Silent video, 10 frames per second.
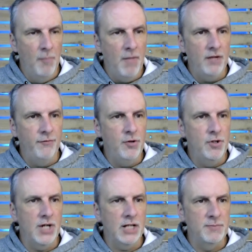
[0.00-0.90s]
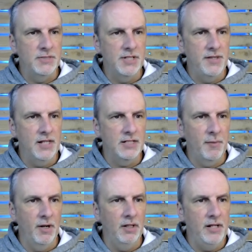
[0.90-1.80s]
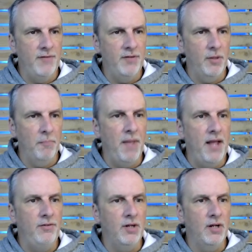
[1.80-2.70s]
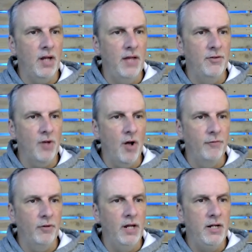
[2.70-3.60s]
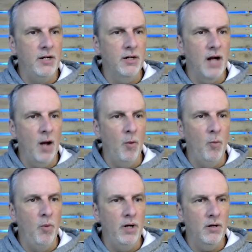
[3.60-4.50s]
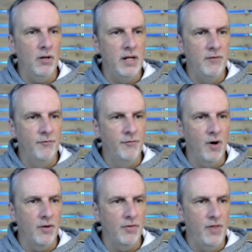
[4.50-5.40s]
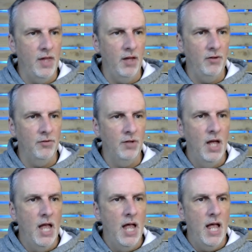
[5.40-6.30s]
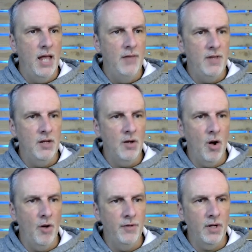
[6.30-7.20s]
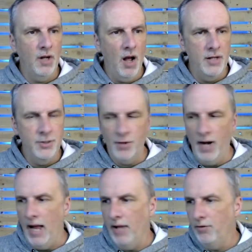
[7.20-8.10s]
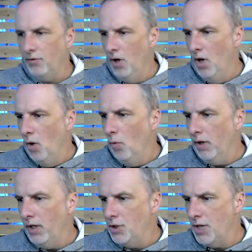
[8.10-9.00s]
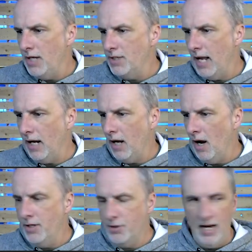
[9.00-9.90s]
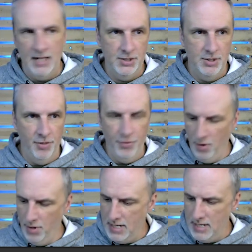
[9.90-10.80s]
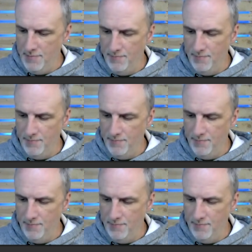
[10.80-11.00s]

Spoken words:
Make a few adjustments to this. I'm going to leave this at basic and soft linear. I will invert this. And then on the contrast, we're going to change that contrast to 30.